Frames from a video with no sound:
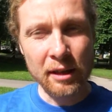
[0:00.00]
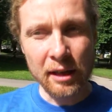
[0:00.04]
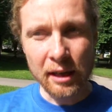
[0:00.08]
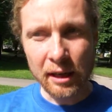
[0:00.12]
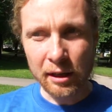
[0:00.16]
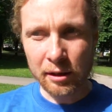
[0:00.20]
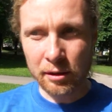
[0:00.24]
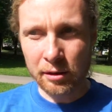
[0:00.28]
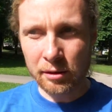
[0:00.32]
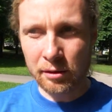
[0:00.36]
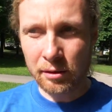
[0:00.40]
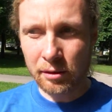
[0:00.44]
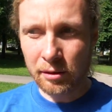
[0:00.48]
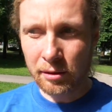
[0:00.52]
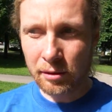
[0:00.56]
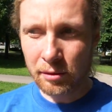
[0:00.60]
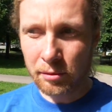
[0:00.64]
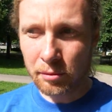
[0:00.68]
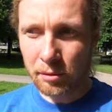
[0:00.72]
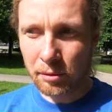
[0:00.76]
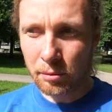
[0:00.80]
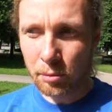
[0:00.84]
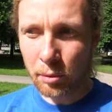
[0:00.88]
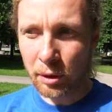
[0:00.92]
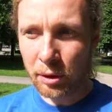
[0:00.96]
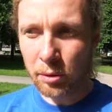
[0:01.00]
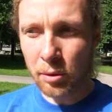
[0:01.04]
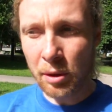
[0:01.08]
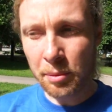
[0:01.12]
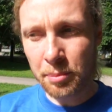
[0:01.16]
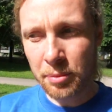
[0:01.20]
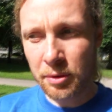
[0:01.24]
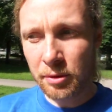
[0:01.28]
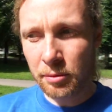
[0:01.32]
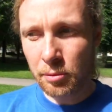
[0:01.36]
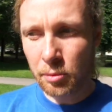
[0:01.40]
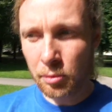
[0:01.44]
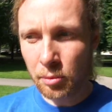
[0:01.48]
And
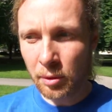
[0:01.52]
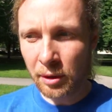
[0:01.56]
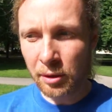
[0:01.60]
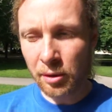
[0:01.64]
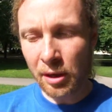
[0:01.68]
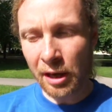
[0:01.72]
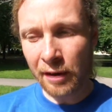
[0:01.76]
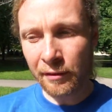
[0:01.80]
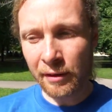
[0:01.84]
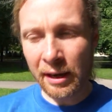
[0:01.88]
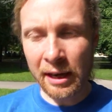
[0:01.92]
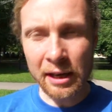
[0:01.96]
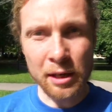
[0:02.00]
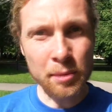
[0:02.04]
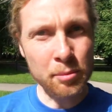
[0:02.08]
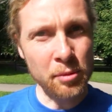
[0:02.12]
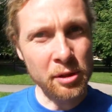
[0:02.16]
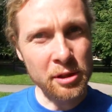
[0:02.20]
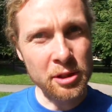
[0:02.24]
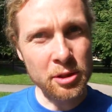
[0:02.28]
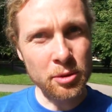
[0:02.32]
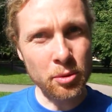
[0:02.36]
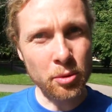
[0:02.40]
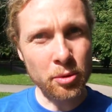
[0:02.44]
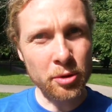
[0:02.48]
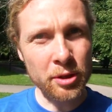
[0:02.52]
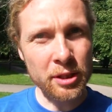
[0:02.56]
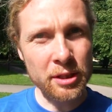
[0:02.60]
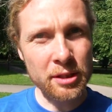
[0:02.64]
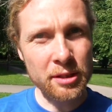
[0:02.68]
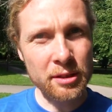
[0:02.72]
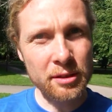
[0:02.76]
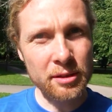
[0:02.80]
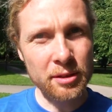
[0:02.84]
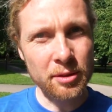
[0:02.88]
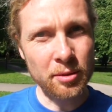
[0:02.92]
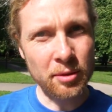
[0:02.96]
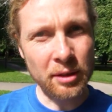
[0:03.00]
when you have animal
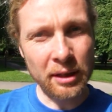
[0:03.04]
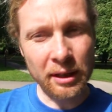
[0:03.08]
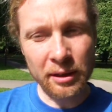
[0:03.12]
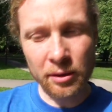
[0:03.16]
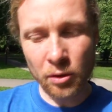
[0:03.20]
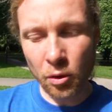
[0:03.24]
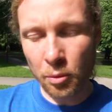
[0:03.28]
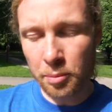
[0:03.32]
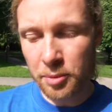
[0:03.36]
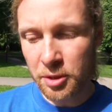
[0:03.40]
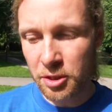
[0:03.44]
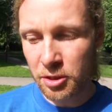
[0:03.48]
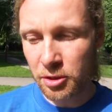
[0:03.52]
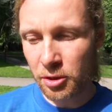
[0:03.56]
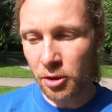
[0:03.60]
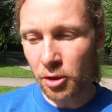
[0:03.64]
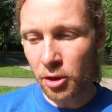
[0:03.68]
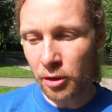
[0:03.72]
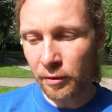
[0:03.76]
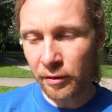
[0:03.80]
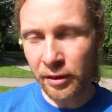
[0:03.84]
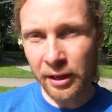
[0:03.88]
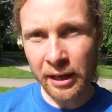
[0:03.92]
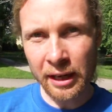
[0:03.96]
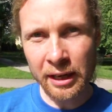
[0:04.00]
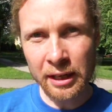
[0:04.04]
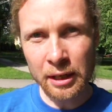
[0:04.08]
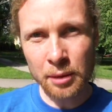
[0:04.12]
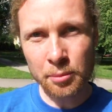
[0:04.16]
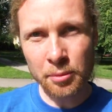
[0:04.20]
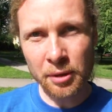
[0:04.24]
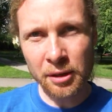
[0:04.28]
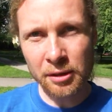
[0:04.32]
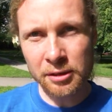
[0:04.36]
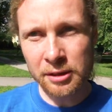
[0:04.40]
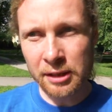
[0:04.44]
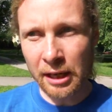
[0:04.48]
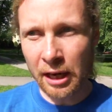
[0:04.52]
stories, you can observe the
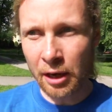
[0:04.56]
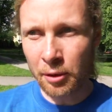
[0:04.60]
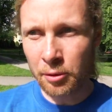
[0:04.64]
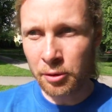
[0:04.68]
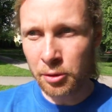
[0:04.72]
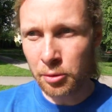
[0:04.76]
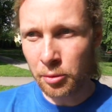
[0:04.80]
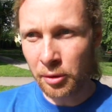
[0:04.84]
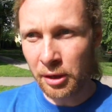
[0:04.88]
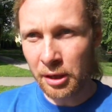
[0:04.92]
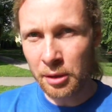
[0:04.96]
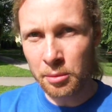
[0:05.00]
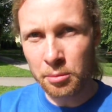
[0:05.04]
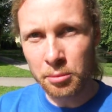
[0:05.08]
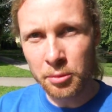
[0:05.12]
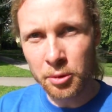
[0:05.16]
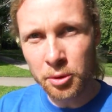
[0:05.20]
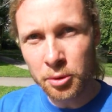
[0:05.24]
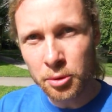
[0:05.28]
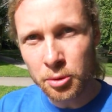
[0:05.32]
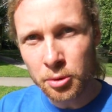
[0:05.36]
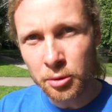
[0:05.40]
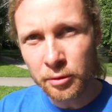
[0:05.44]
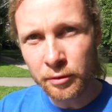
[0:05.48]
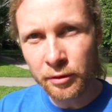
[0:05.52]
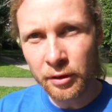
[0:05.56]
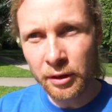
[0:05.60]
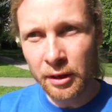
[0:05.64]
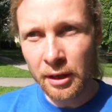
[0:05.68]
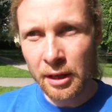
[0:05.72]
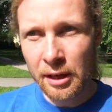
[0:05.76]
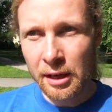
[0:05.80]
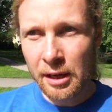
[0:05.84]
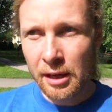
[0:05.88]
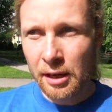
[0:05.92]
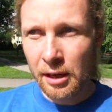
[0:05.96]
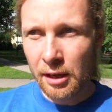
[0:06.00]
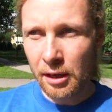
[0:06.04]
animals. How do they move?
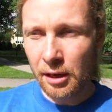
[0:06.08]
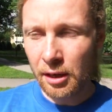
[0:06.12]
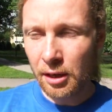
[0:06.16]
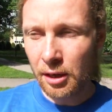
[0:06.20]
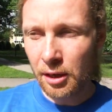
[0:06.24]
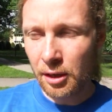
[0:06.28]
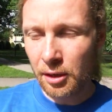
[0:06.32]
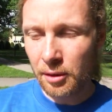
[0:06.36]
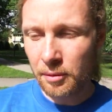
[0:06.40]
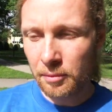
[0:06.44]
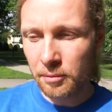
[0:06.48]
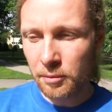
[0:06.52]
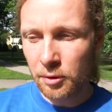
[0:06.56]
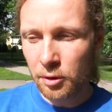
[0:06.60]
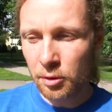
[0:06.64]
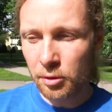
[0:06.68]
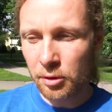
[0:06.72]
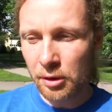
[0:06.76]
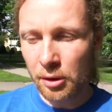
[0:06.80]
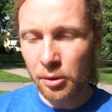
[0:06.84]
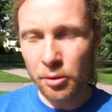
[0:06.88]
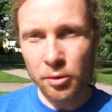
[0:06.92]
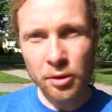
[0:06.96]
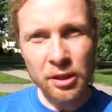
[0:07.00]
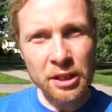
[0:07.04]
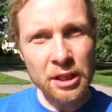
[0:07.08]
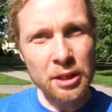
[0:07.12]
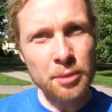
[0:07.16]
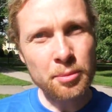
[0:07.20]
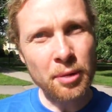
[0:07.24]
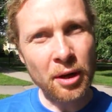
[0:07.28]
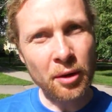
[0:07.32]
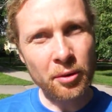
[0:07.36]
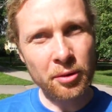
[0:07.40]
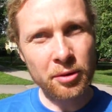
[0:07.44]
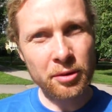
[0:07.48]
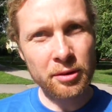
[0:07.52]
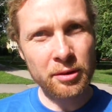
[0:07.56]
You can read
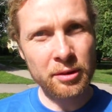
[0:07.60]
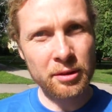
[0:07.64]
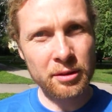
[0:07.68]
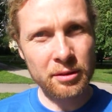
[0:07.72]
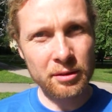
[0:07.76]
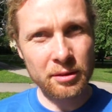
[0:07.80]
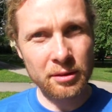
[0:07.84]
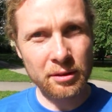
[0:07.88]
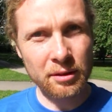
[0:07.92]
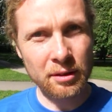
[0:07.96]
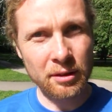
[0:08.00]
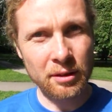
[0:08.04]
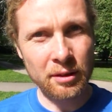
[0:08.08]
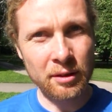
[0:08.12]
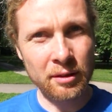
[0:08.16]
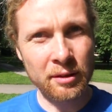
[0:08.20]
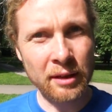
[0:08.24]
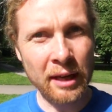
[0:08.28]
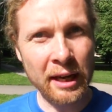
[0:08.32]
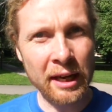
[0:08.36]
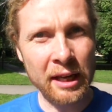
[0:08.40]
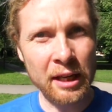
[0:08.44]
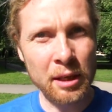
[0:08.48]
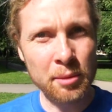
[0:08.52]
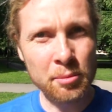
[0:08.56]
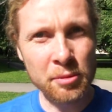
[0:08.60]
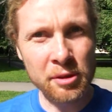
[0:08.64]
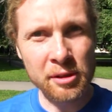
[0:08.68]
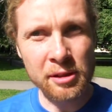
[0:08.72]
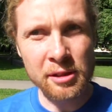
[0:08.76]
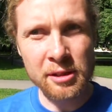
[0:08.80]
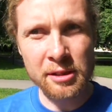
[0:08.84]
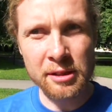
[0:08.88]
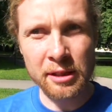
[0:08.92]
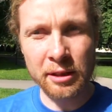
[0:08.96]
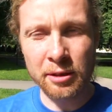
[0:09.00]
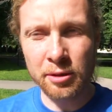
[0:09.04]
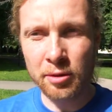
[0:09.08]
about the
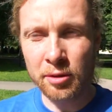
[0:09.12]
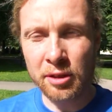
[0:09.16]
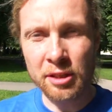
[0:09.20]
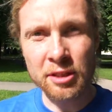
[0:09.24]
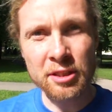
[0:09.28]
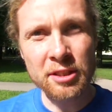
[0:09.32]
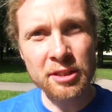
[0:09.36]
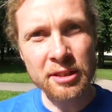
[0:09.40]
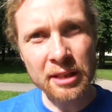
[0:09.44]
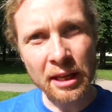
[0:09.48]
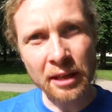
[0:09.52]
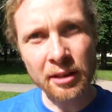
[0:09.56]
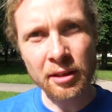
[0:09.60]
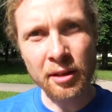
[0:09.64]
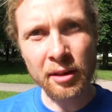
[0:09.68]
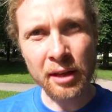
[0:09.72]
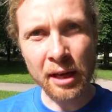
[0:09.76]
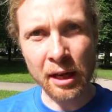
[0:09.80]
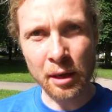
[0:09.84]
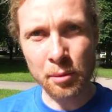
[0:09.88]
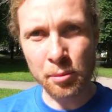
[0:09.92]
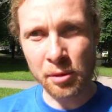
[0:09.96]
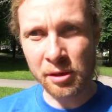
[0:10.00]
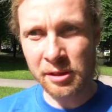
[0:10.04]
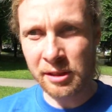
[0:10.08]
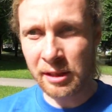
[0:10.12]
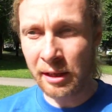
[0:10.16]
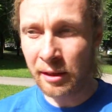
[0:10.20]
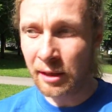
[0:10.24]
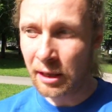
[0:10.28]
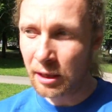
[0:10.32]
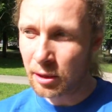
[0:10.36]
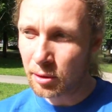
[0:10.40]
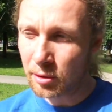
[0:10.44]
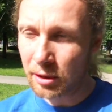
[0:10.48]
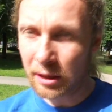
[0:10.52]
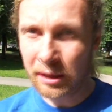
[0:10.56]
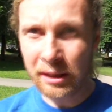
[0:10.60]
animals and you can study the animals, and
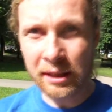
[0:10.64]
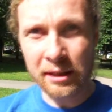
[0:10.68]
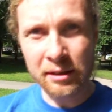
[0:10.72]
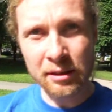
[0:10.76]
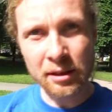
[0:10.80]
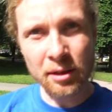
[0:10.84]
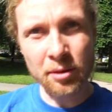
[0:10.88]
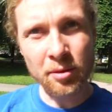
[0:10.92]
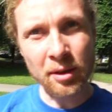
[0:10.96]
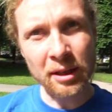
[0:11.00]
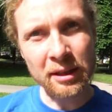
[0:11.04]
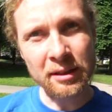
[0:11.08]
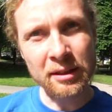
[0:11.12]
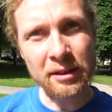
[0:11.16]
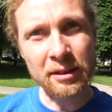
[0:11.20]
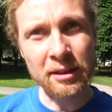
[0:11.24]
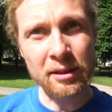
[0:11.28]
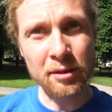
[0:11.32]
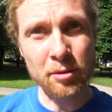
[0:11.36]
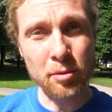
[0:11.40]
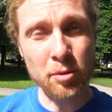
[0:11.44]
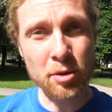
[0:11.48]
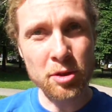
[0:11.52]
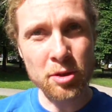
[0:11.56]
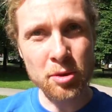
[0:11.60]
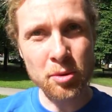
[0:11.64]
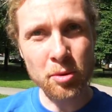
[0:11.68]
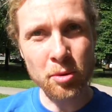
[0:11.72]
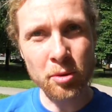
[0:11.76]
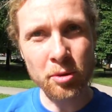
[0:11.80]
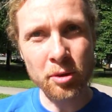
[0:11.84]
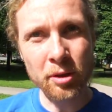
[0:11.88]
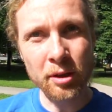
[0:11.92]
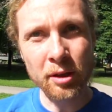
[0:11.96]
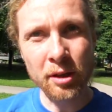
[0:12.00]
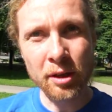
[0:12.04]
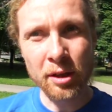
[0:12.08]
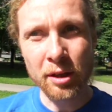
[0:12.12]
then you can integrate it into a
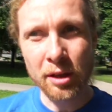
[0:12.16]
story.